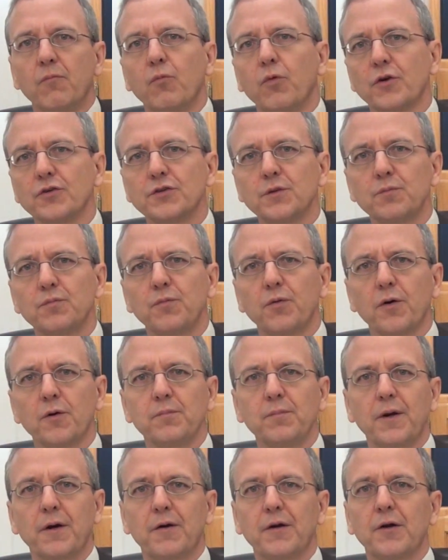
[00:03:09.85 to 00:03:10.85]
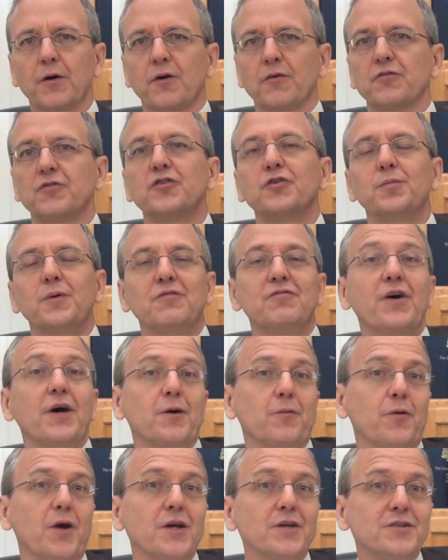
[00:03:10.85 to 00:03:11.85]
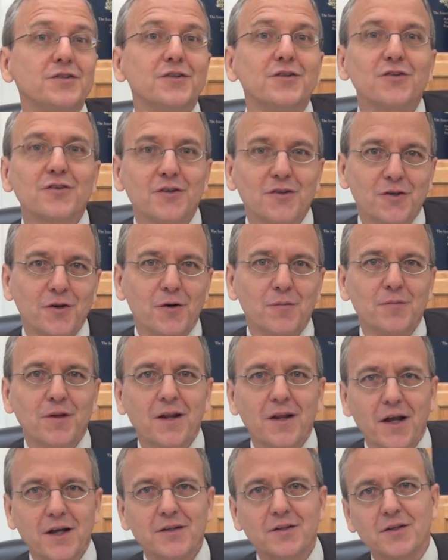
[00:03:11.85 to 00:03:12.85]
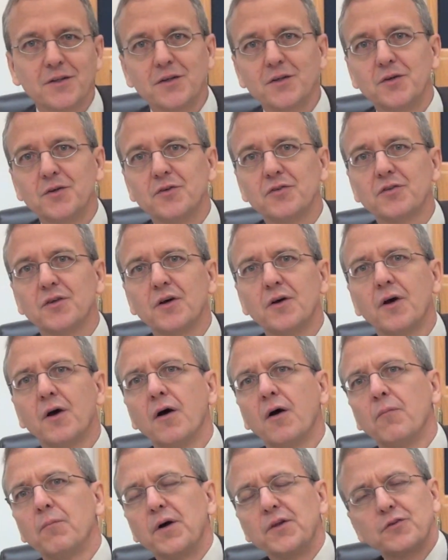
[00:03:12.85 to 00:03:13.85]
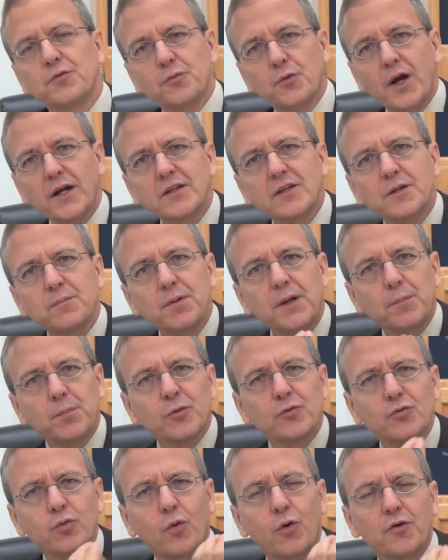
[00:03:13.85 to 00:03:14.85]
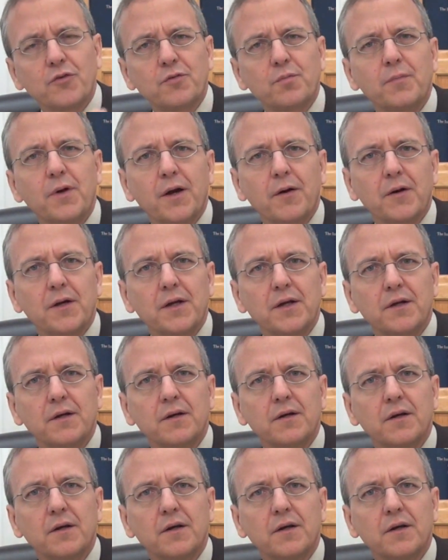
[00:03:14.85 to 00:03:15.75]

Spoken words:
worship toward Mary, or excuse me, veneration is a term they like to use, but directing people towards Mary?